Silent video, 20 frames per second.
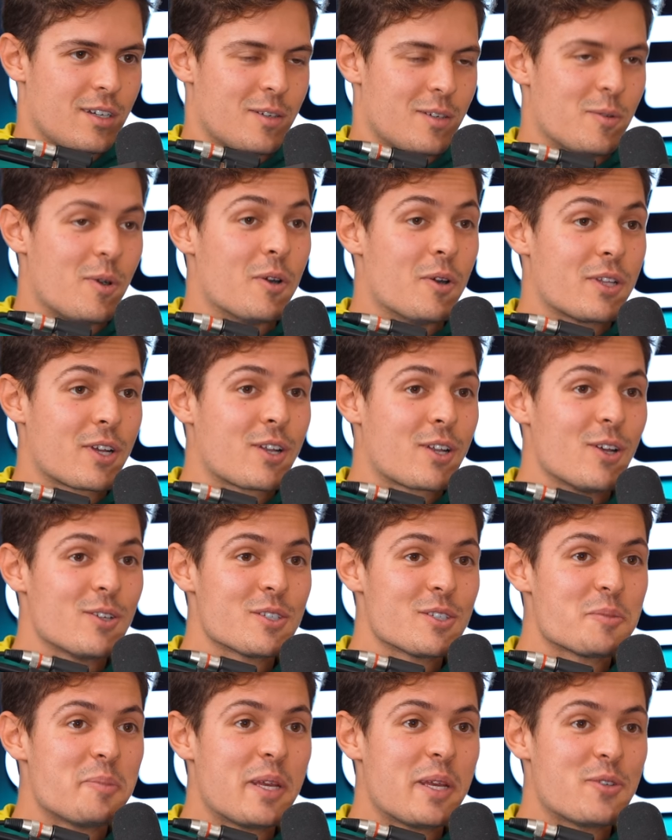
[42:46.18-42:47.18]
Well, the
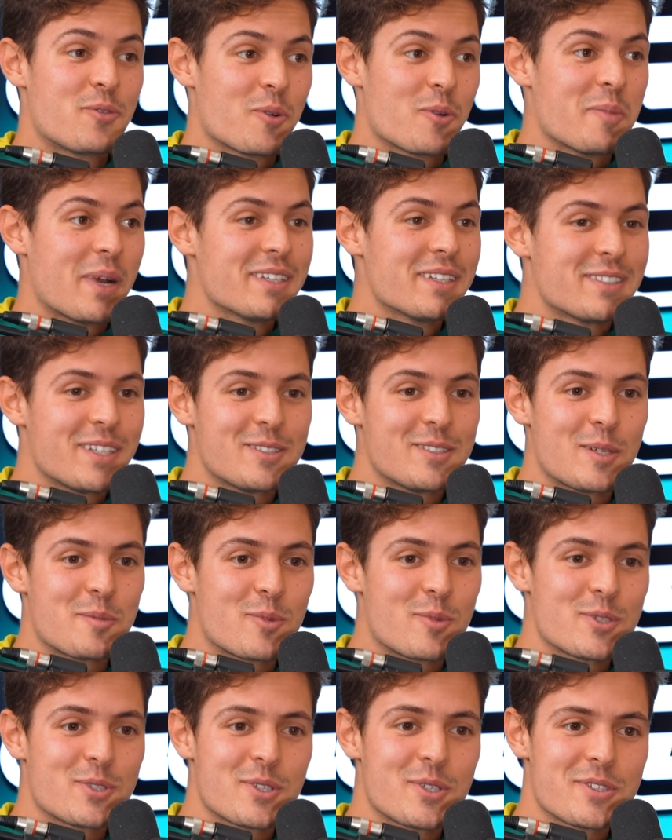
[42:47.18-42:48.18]
closest beach from my city in
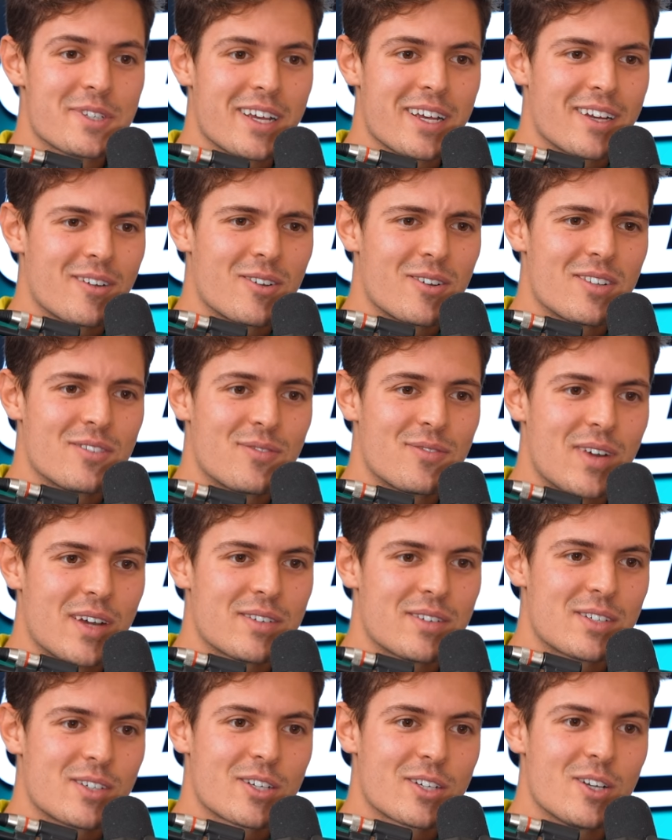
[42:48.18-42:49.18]
Brazil is like around
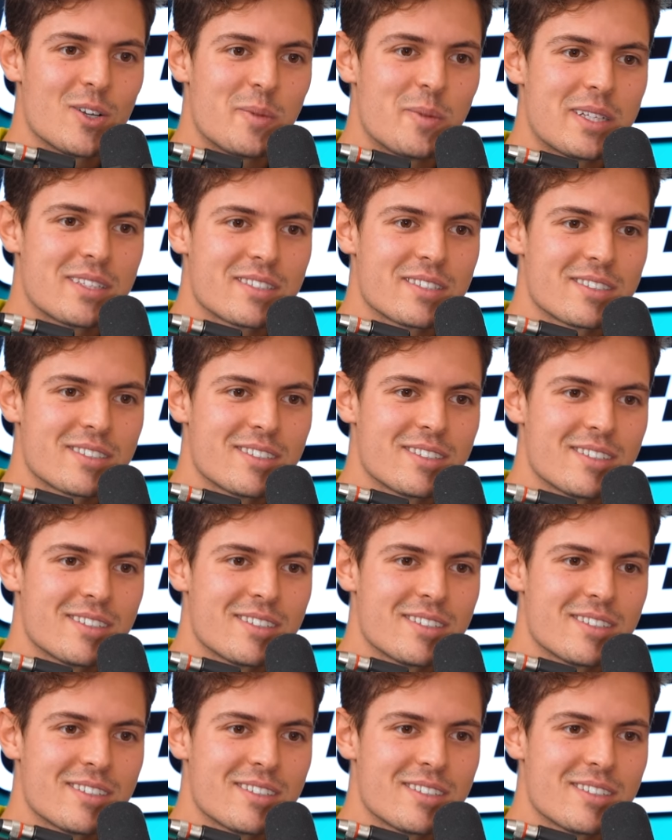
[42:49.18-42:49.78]
500 kilometers.